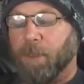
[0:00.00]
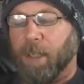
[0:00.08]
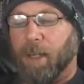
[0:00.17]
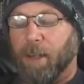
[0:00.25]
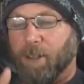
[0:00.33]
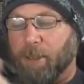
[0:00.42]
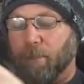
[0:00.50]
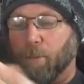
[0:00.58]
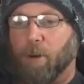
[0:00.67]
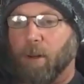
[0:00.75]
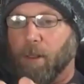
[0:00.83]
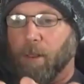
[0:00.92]
And I've
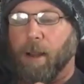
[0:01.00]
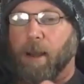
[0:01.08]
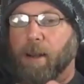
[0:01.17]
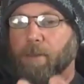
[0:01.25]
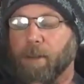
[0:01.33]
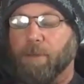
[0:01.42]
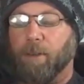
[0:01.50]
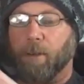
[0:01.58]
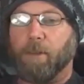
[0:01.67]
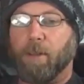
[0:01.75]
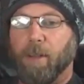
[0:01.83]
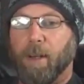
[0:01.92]
explored a lot of
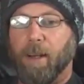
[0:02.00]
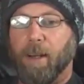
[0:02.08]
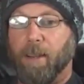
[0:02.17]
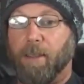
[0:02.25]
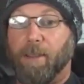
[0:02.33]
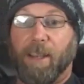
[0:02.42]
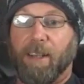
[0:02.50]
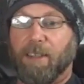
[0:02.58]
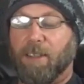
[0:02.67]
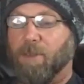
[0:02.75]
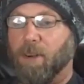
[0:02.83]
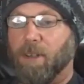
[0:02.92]
different things
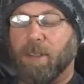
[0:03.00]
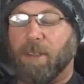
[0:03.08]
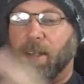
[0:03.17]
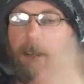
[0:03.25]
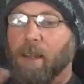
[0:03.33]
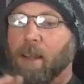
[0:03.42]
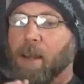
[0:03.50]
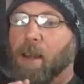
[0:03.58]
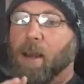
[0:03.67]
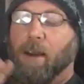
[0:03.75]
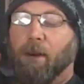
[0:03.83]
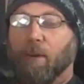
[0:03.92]
as far as like
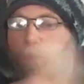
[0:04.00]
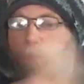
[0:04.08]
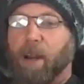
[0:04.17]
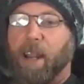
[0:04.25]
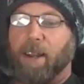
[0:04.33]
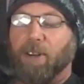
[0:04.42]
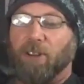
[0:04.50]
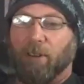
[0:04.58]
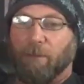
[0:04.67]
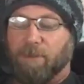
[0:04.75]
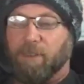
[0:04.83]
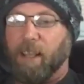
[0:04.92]
range
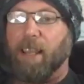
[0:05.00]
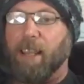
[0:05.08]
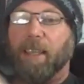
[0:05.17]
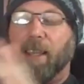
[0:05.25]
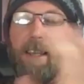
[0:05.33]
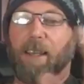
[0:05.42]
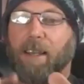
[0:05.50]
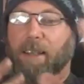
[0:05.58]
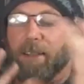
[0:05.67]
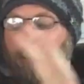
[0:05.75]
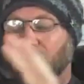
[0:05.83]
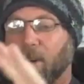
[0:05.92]
and flanking
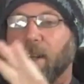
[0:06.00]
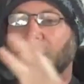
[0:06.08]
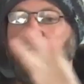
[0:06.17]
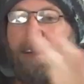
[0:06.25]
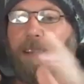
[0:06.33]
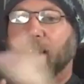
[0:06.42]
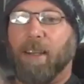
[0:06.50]
and targeting.